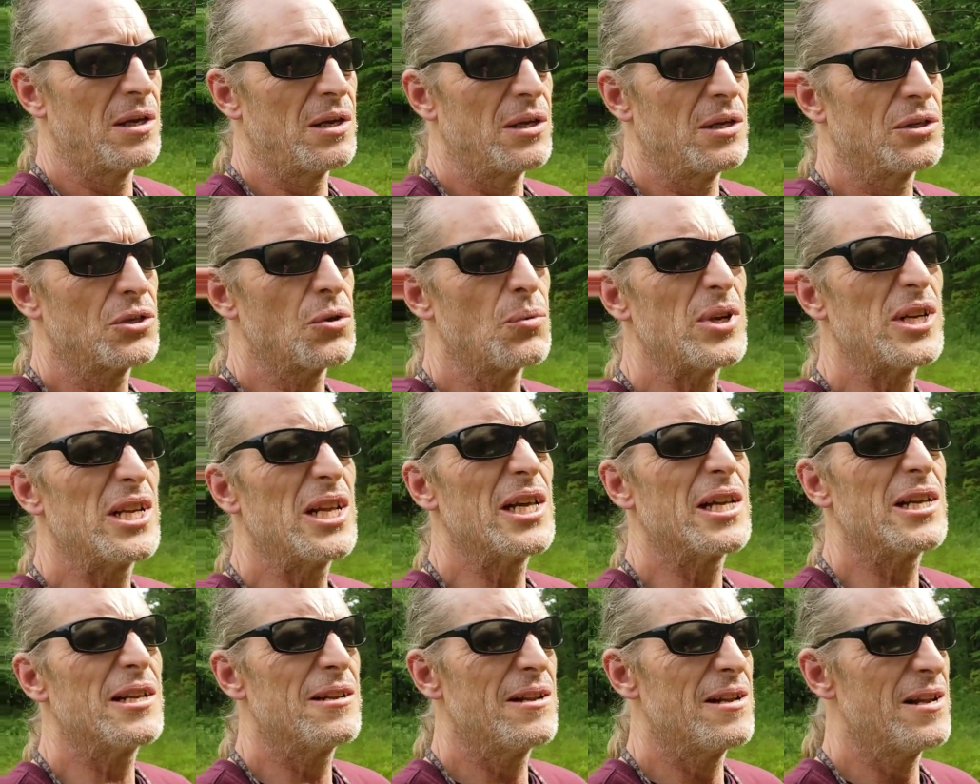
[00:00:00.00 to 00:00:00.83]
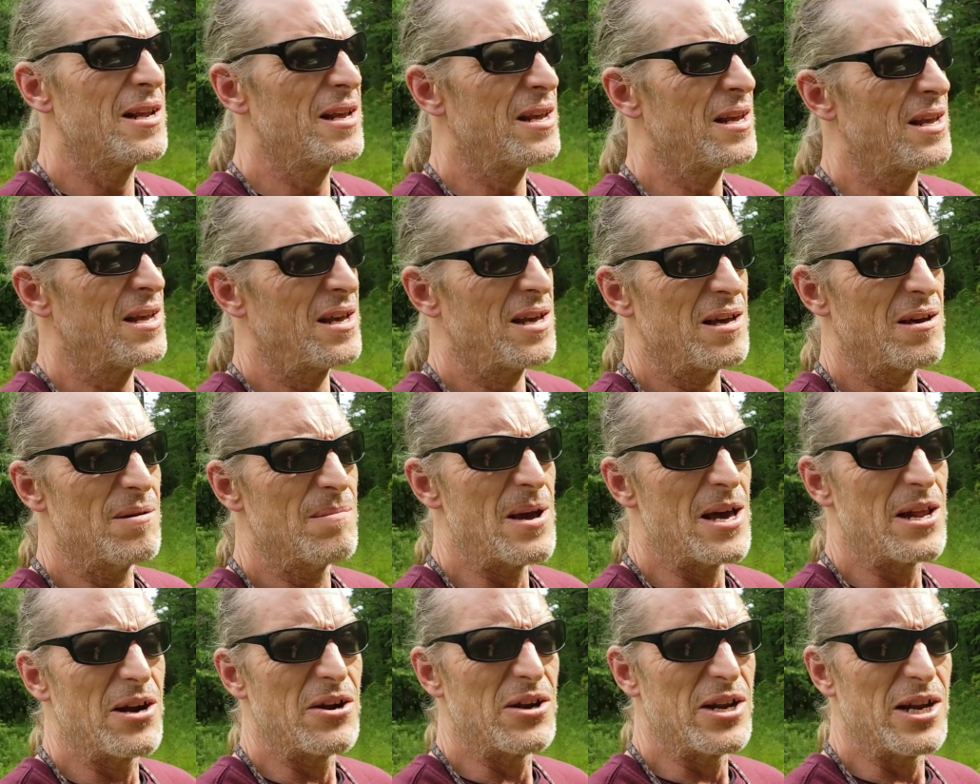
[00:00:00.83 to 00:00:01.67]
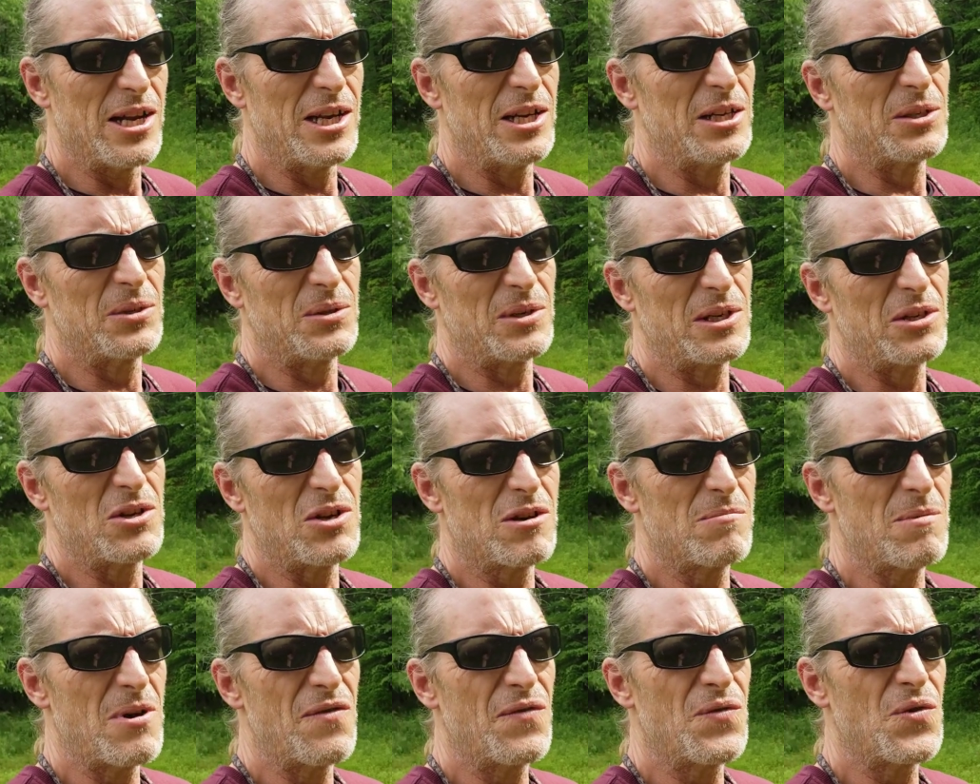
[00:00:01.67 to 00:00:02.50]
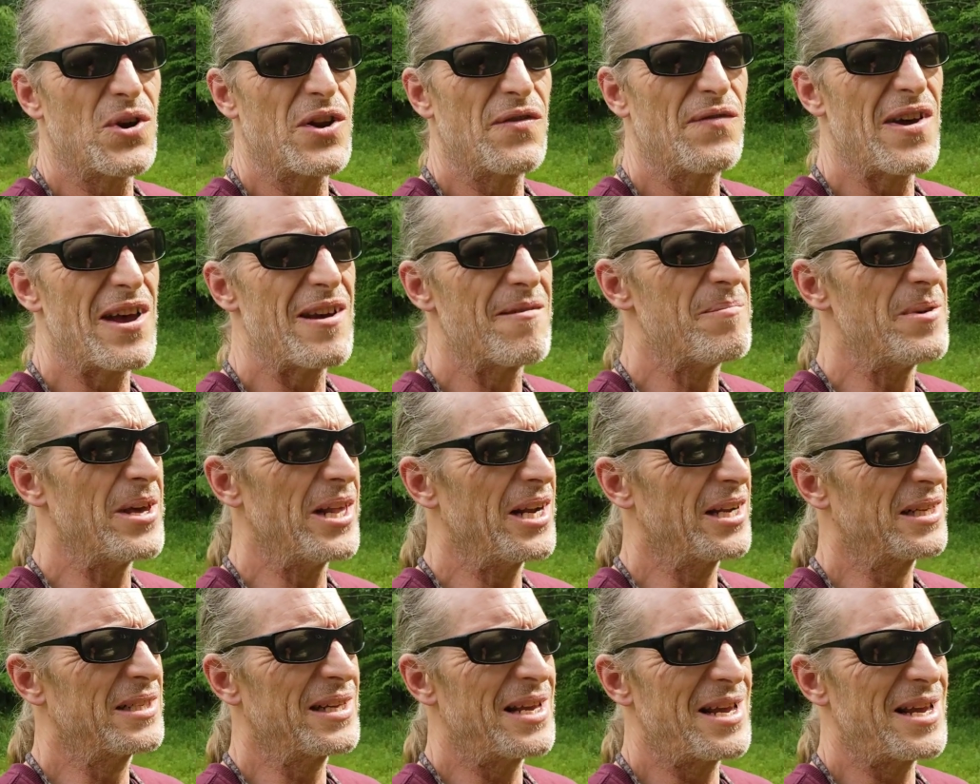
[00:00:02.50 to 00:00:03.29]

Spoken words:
So we did. I'm on our knees. It took about 45 minutes.